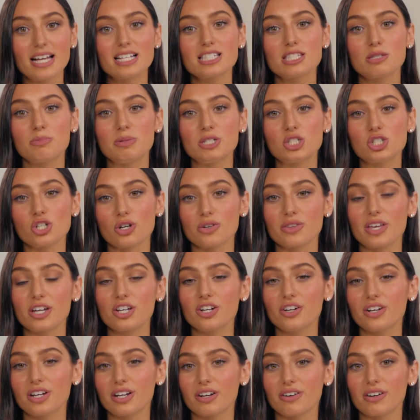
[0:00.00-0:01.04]
to be sure that
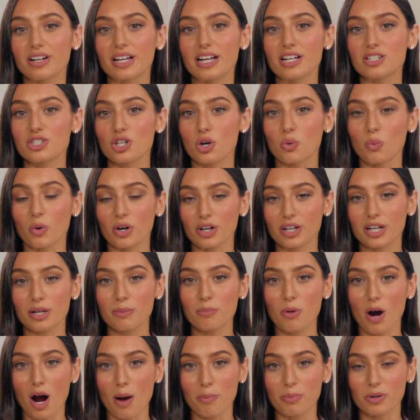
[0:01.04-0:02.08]
your hearing aids are working
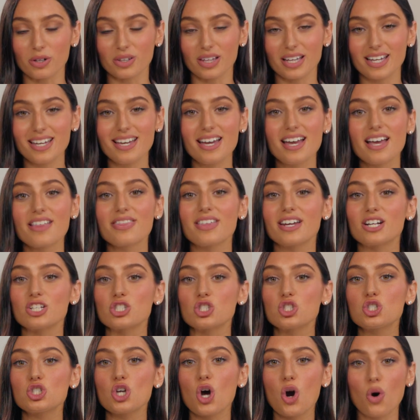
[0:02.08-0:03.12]
properly, that
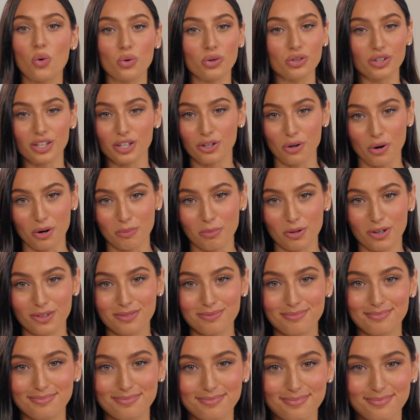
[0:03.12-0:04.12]
is totally normal.